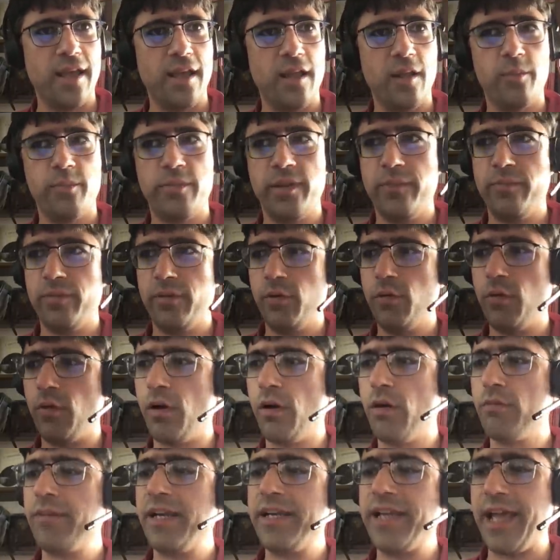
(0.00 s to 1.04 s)
help people who
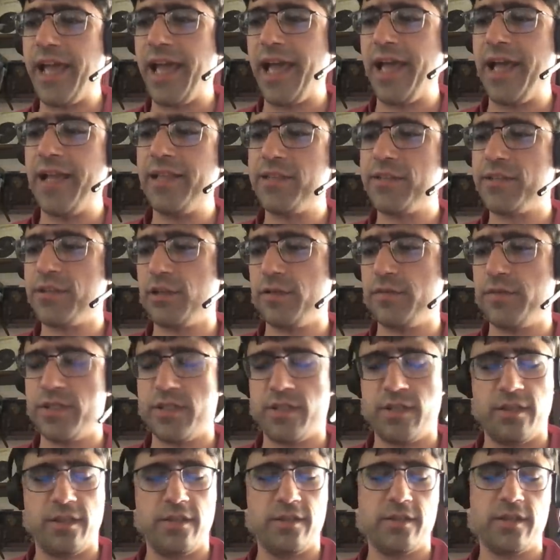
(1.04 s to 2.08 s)
already had
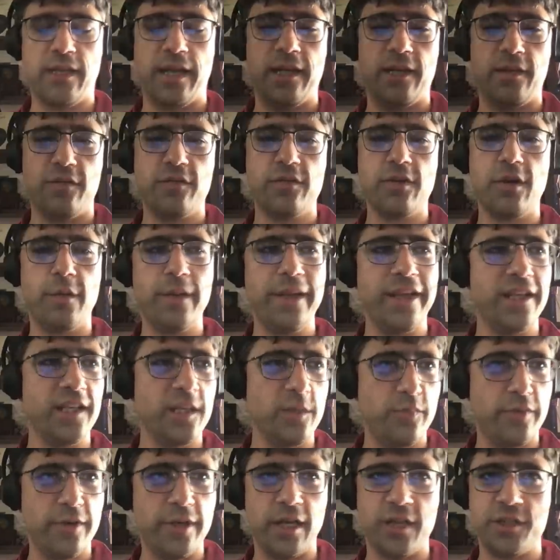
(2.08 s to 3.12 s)
services kind of going
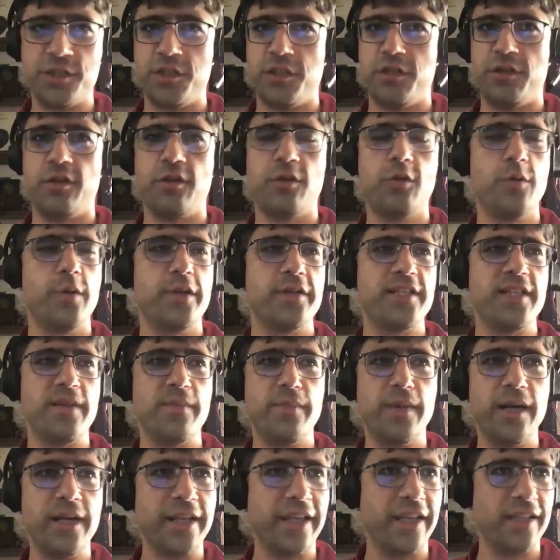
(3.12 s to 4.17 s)
into production, or who were
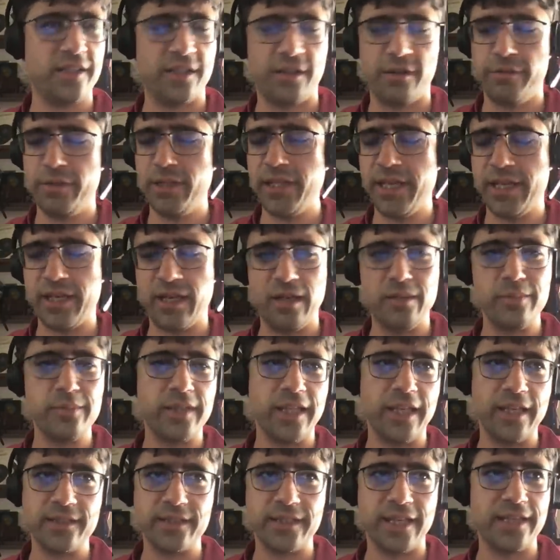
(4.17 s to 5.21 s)
debugging their really
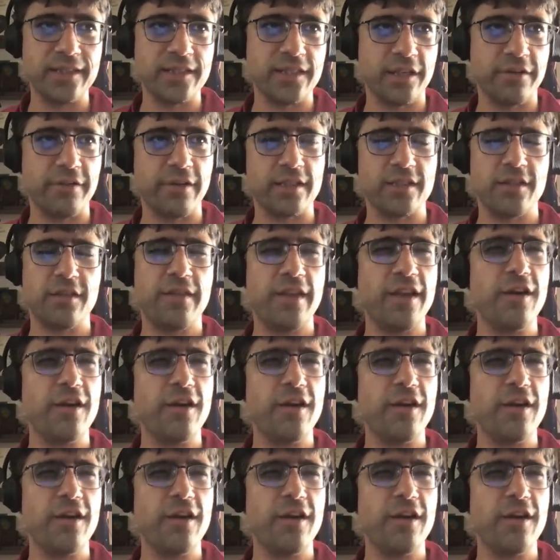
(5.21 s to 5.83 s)
complex async Rust.